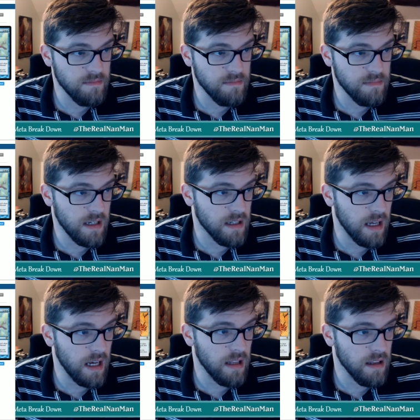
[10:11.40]

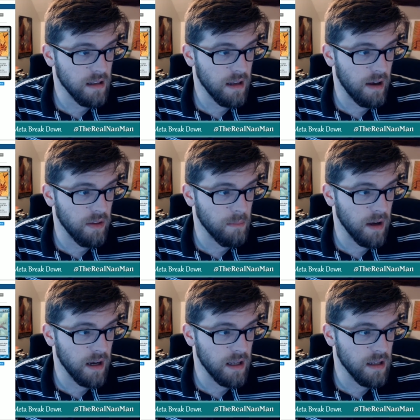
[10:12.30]
Dictate, Howling
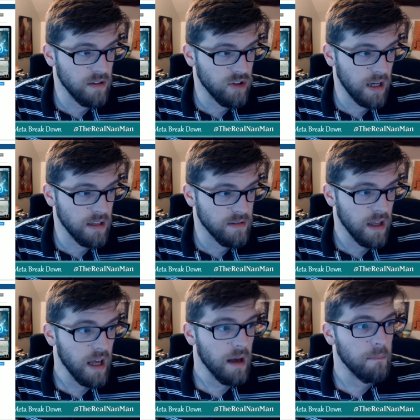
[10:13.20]
Mine, Jace.
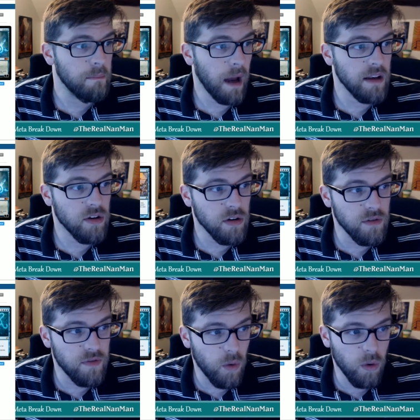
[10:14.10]
By turn
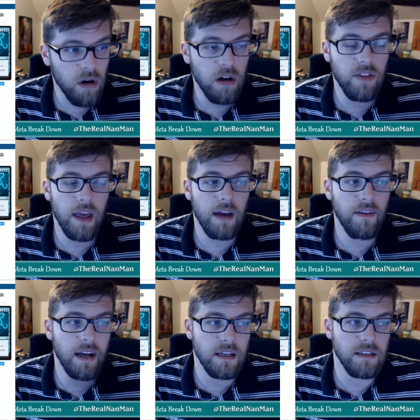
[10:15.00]
4, they have
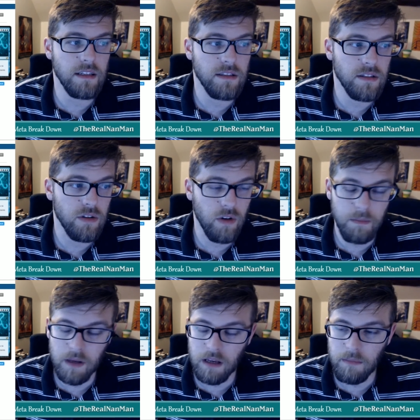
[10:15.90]
access to
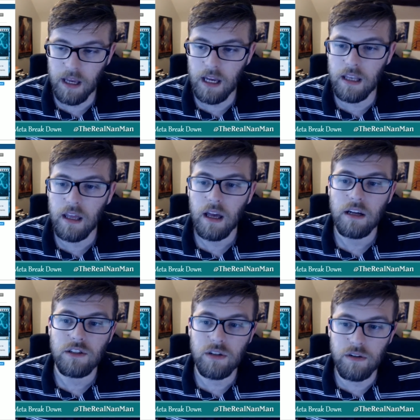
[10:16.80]
Cryptic Command.
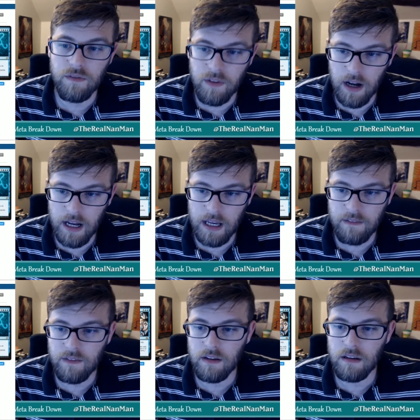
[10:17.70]
Turn 5,
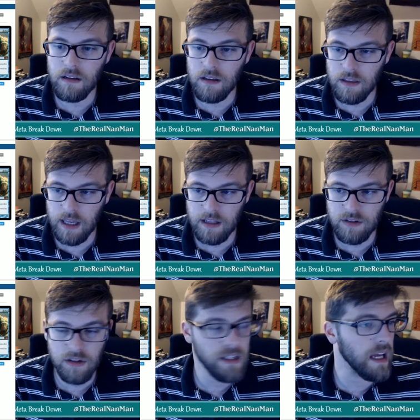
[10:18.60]
they can
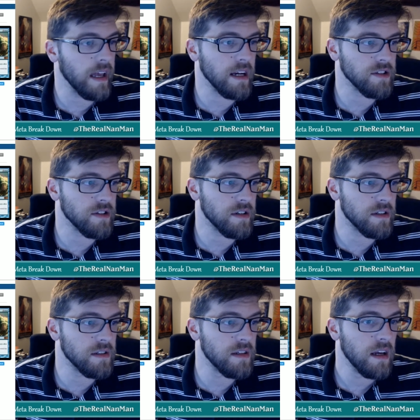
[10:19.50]
start taking extra
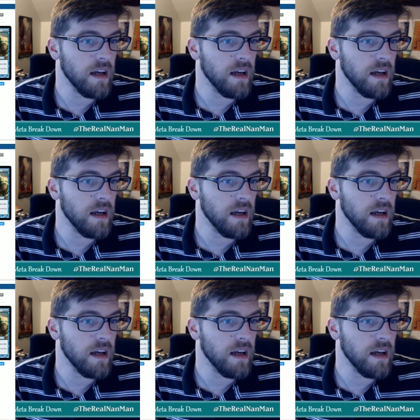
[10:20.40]
turns.